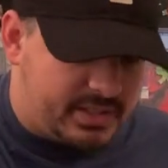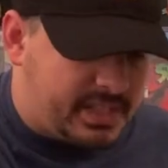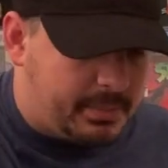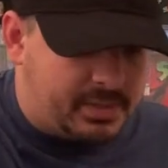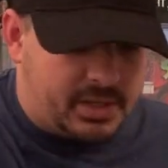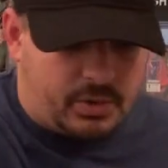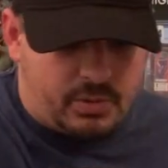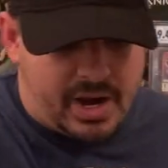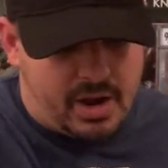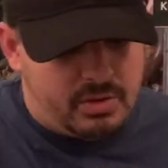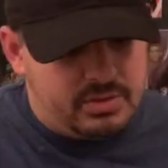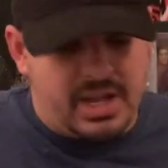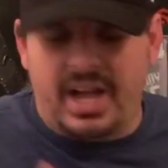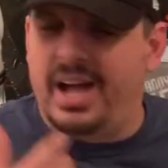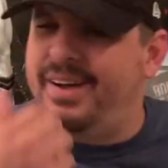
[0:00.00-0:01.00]
for example, the
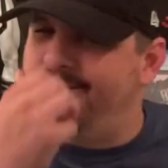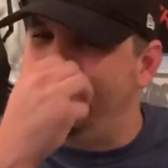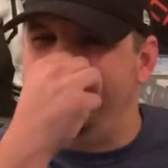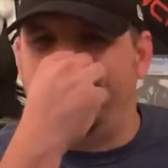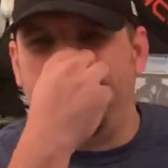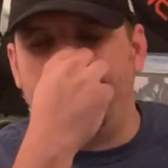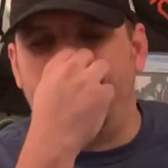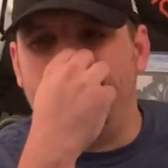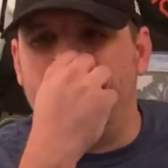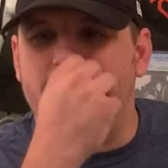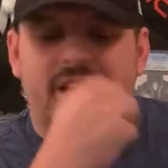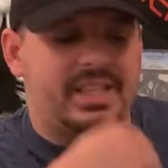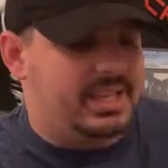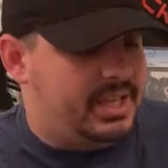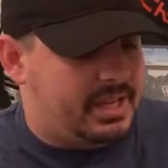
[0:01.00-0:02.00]
ground, not
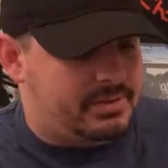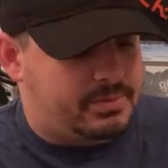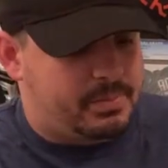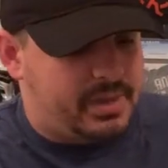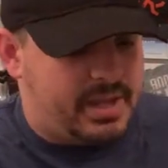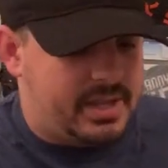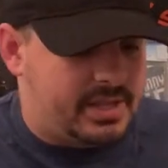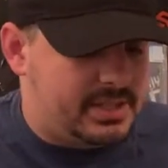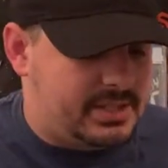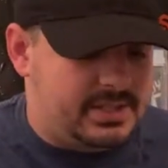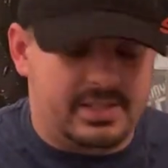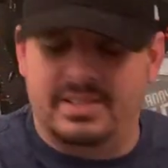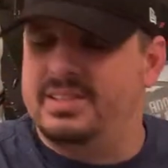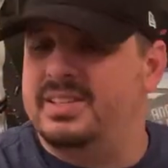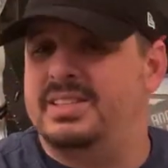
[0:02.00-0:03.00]
much. I think
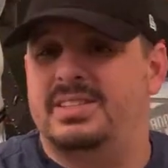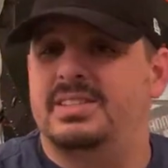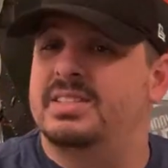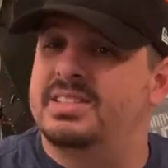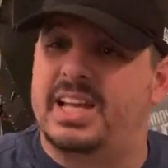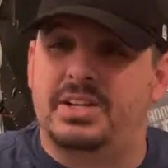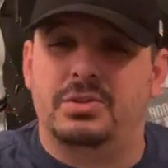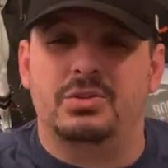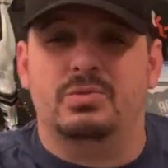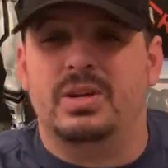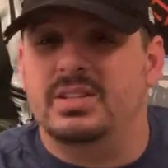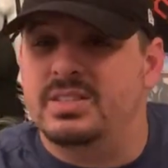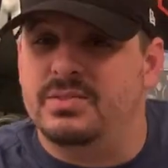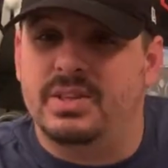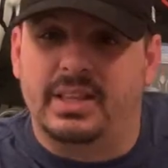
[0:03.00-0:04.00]
it's the statue is
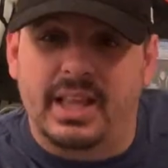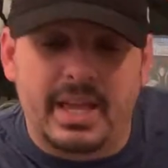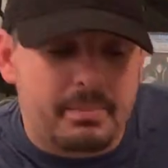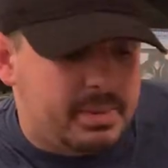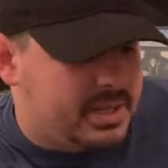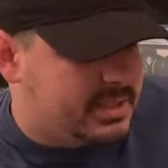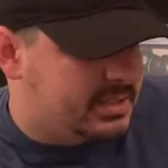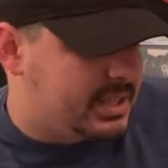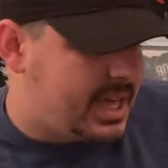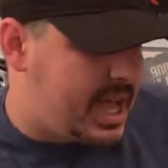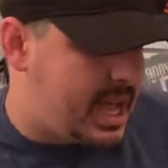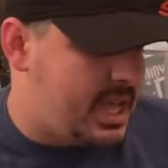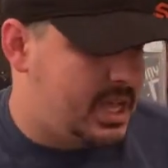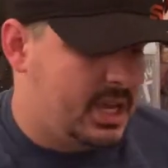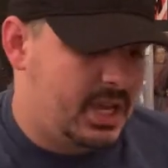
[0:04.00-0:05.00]
relatively light because of
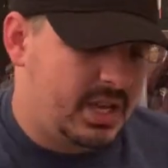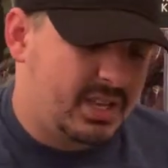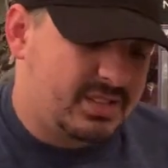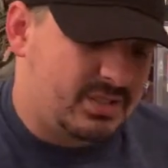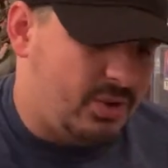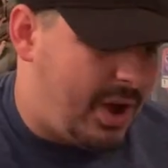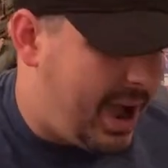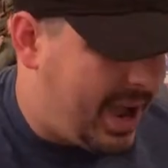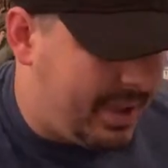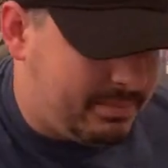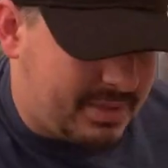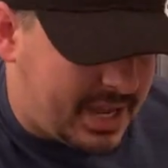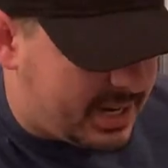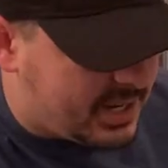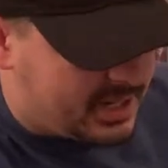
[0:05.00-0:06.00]
that. So
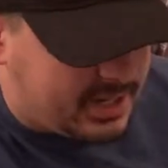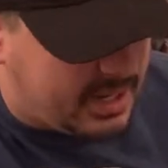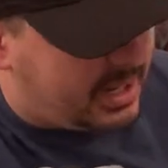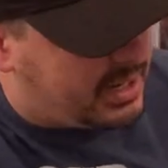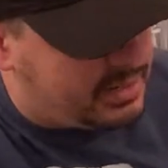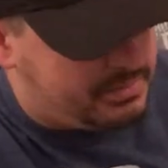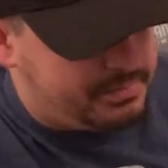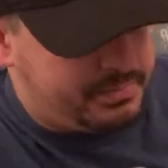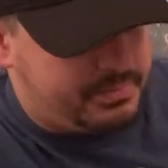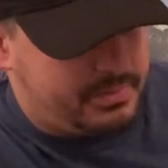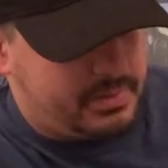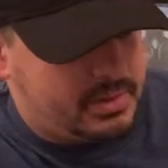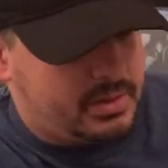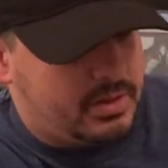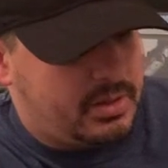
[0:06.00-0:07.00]
I'm not gonna
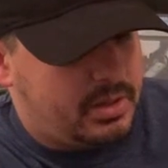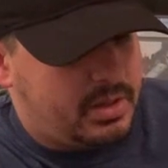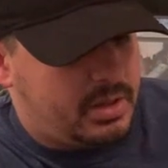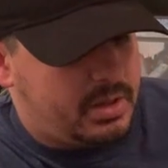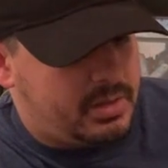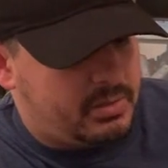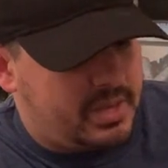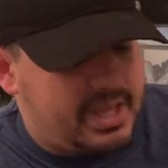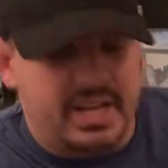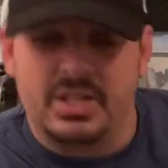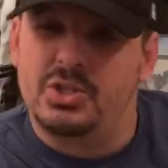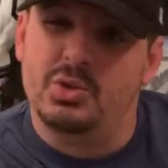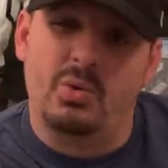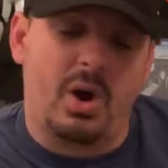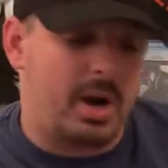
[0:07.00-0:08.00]
hit
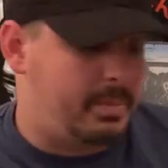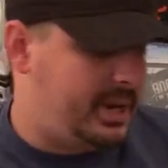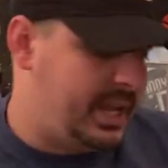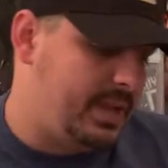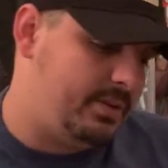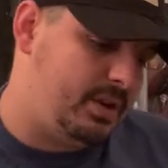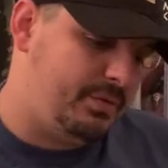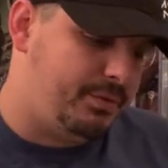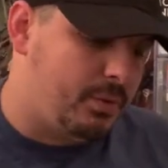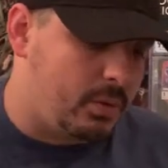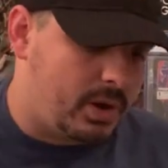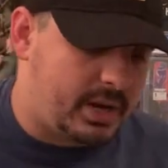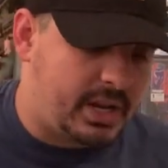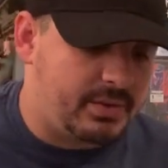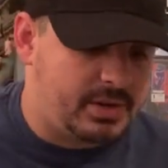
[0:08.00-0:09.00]
it too hard. But I give it a
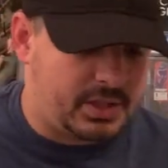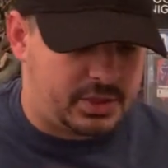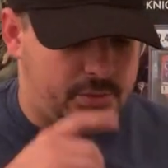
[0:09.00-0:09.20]
4. I give it a